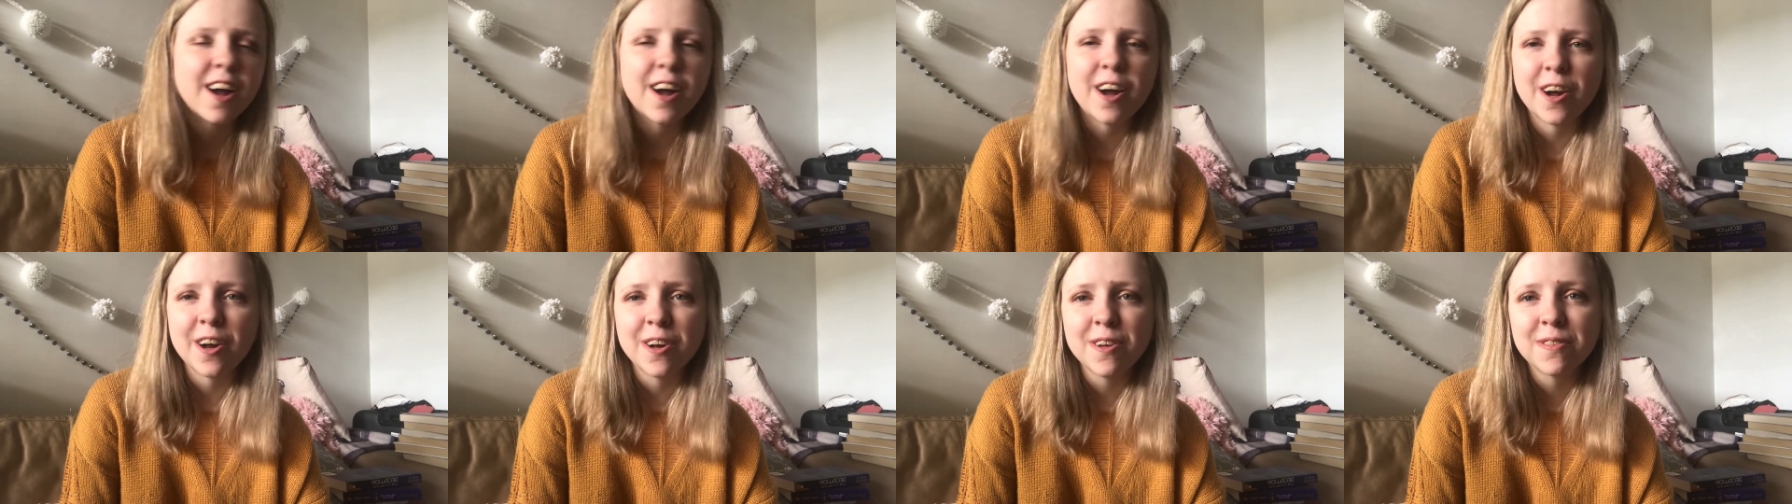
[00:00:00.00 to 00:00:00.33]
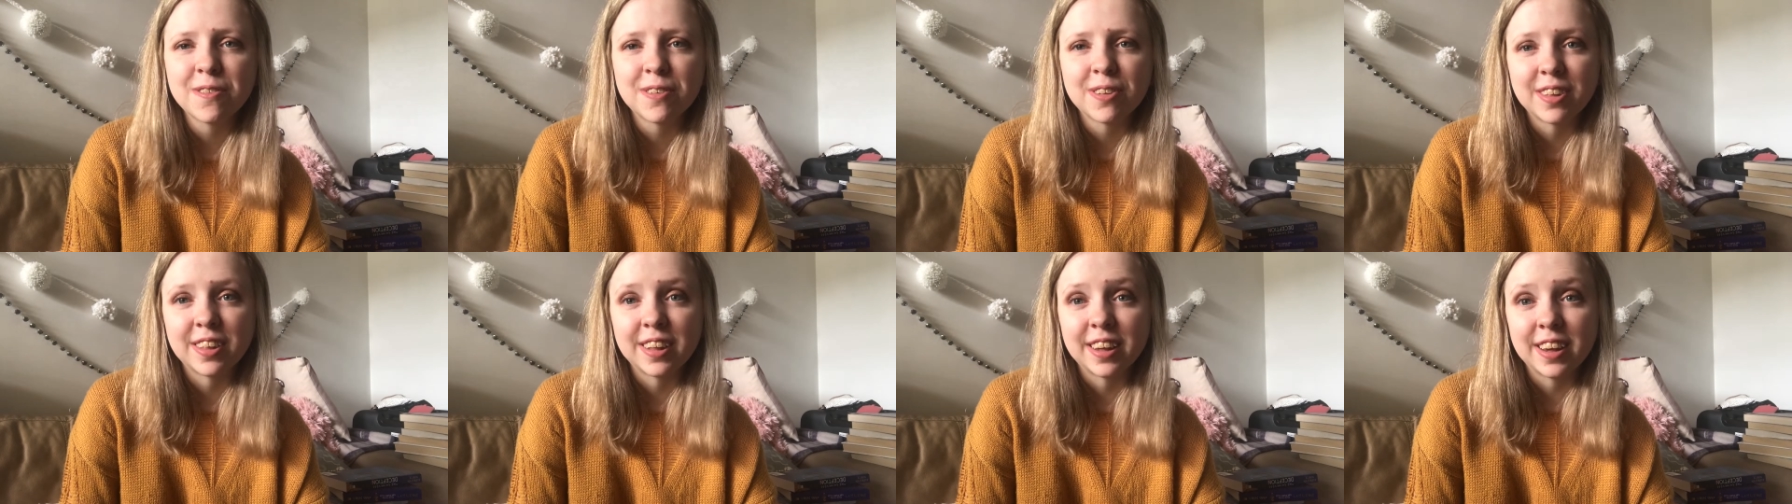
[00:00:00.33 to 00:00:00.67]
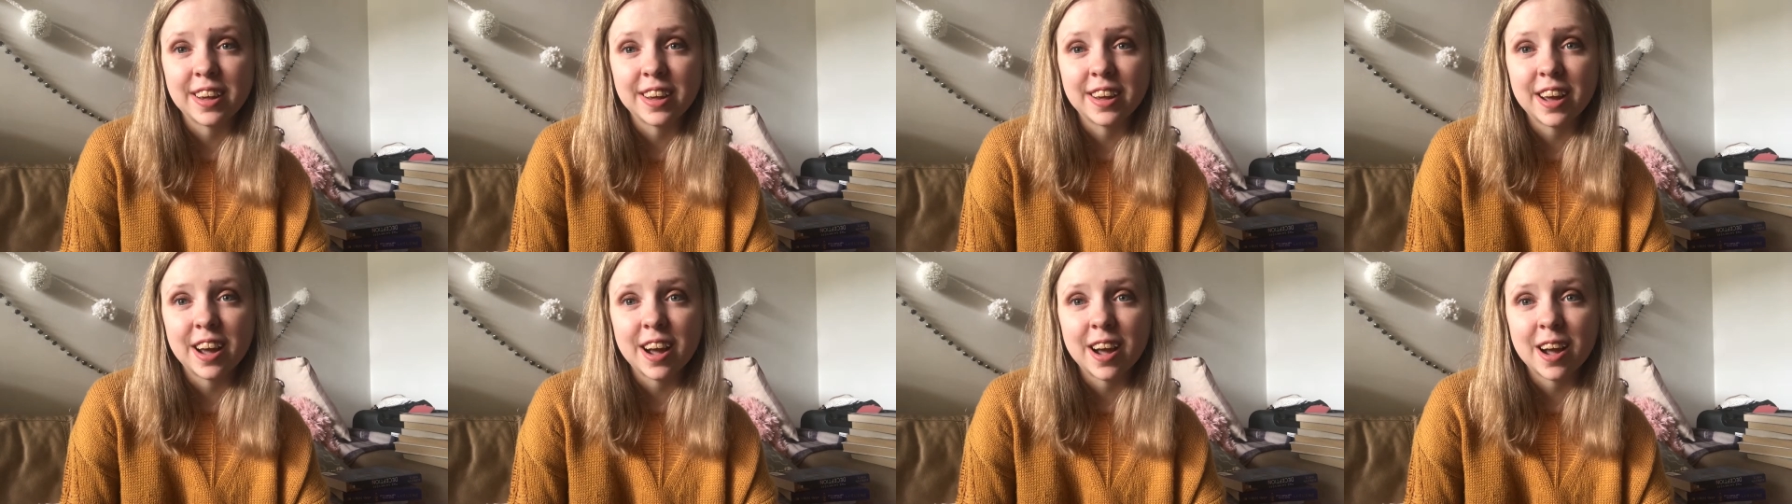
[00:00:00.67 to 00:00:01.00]

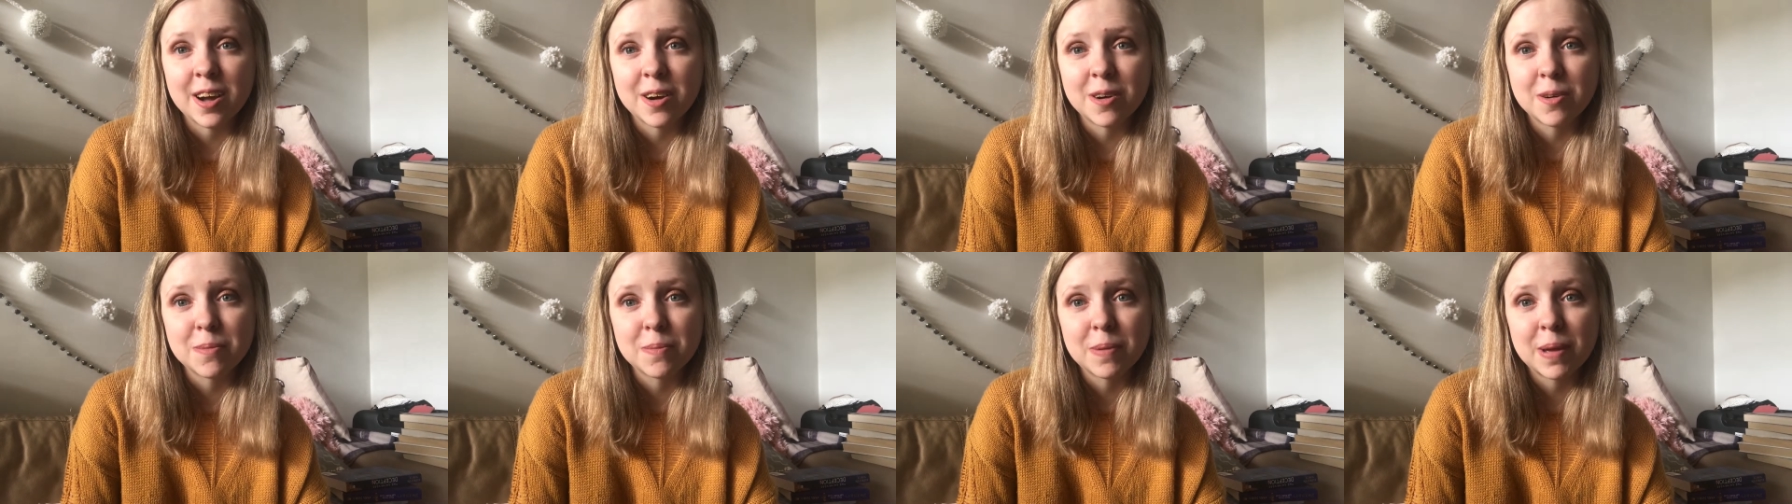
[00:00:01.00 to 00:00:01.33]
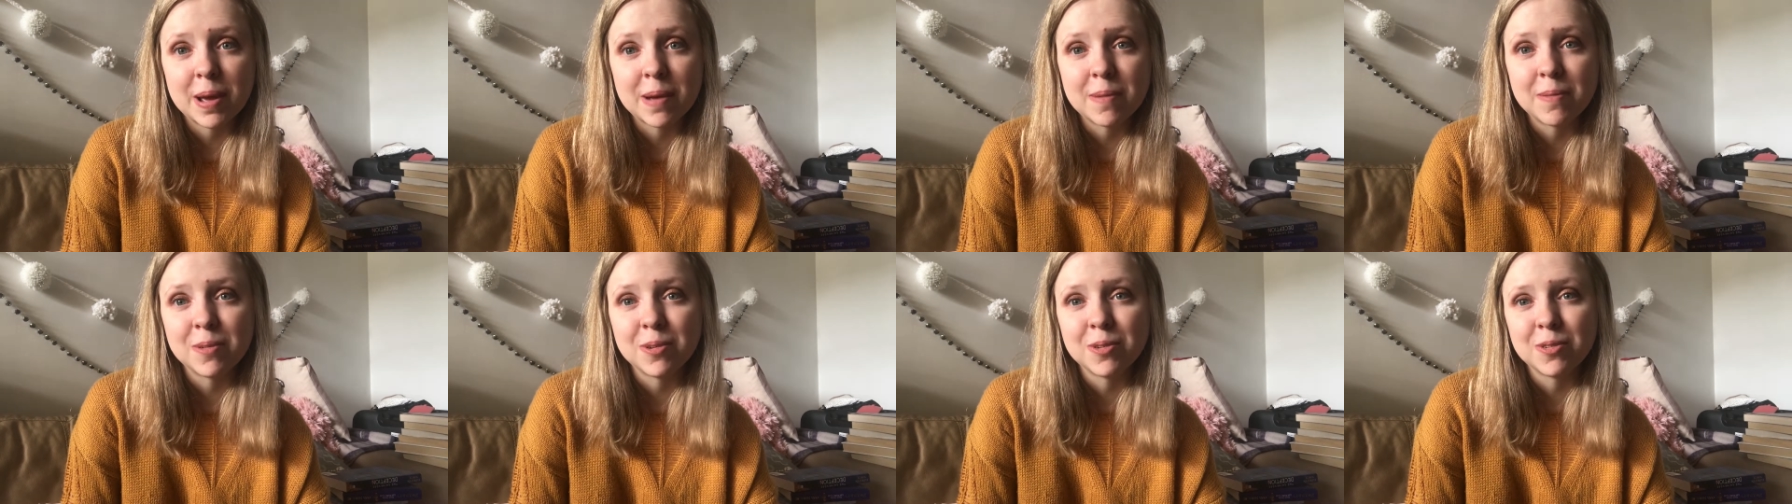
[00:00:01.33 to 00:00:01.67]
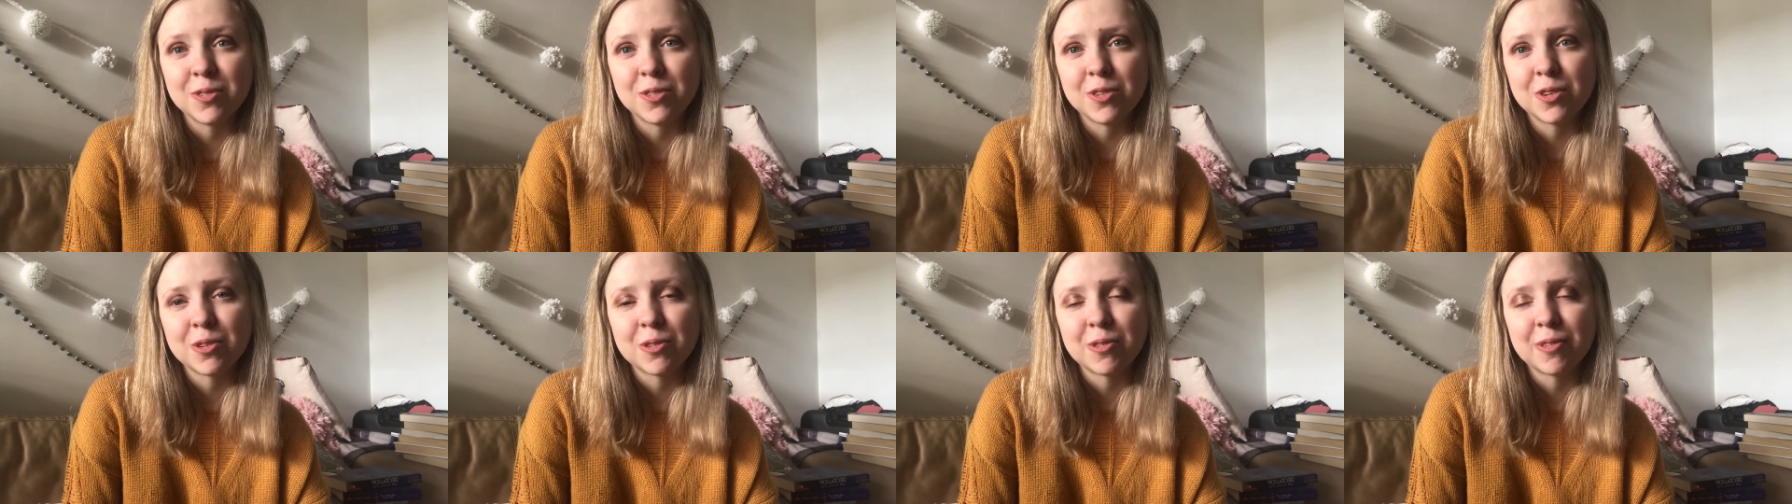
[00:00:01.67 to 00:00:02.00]
hopefully I will be able
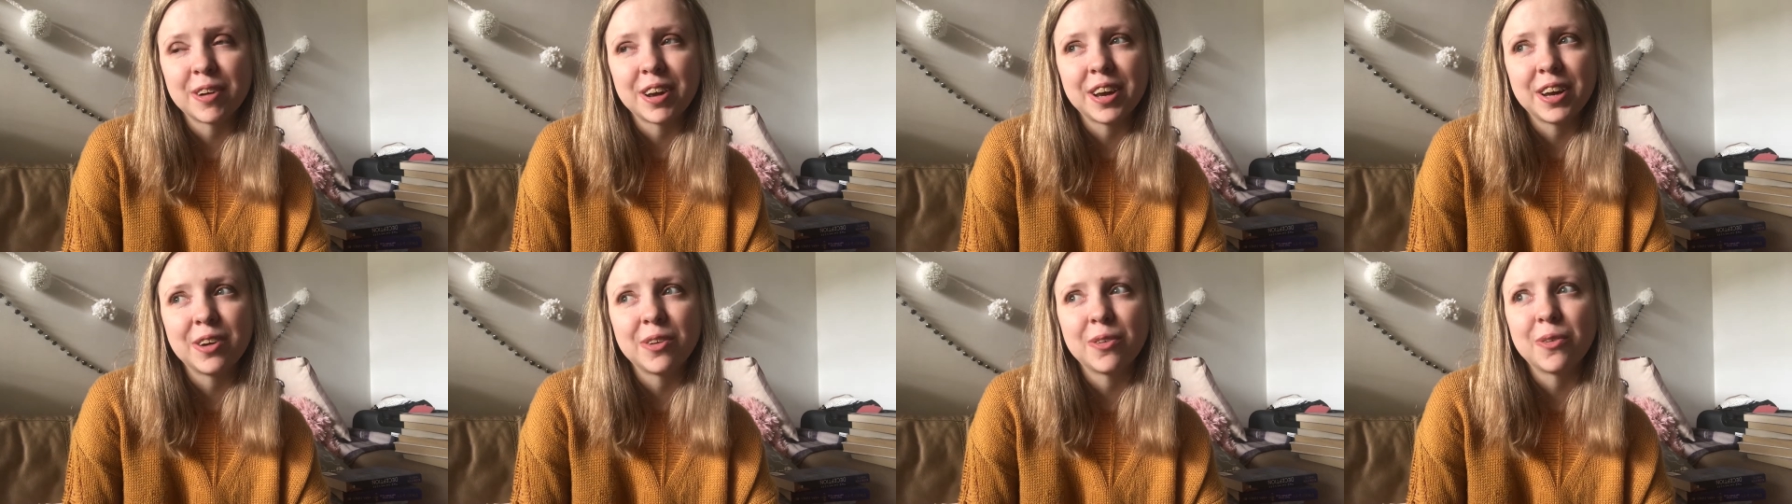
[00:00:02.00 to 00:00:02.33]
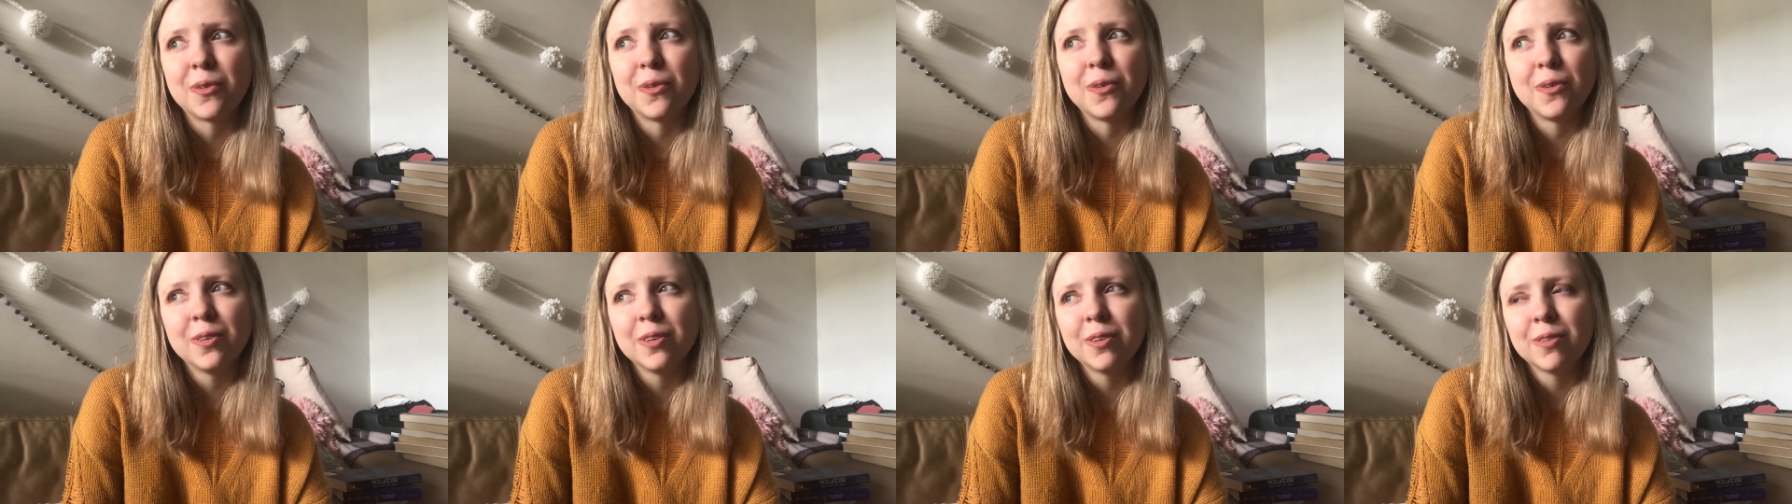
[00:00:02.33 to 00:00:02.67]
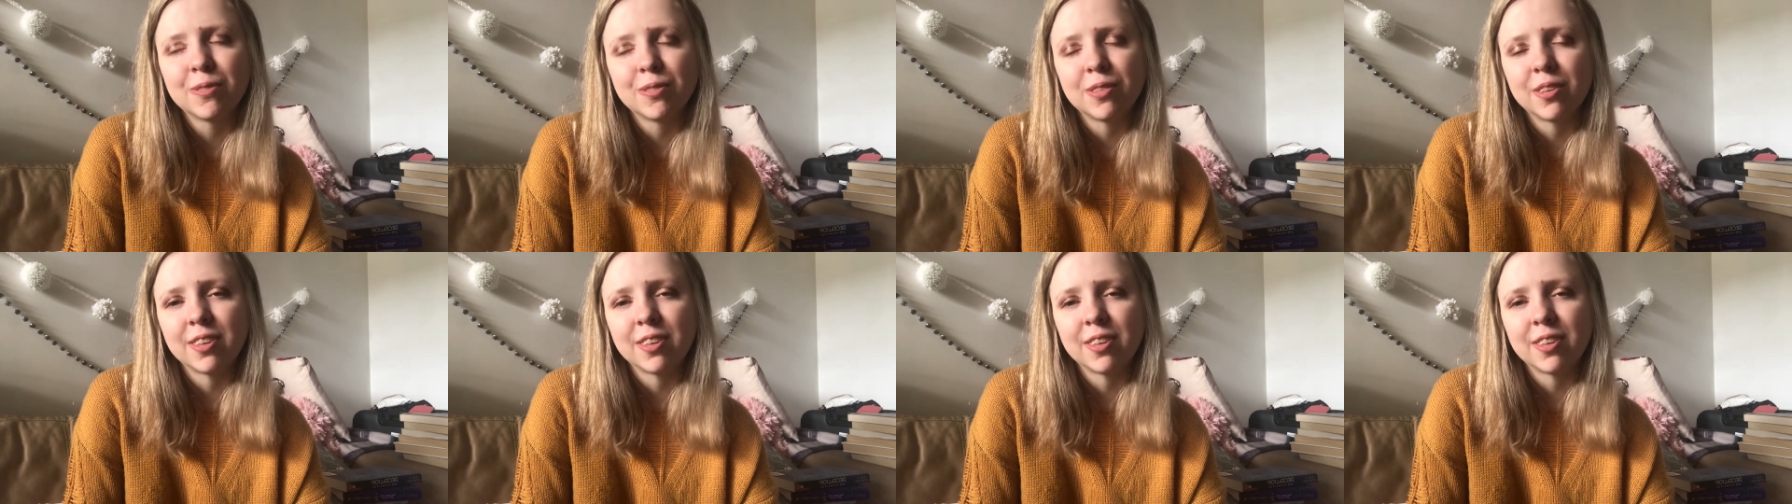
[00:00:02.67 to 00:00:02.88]
to read all of